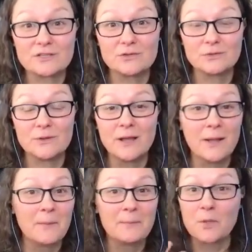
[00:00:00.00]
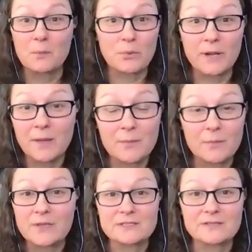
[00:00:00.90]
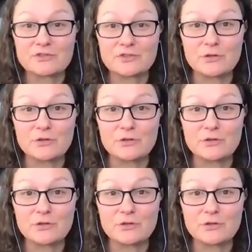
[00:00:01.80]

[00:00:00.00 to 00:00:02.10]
to bring up a piece of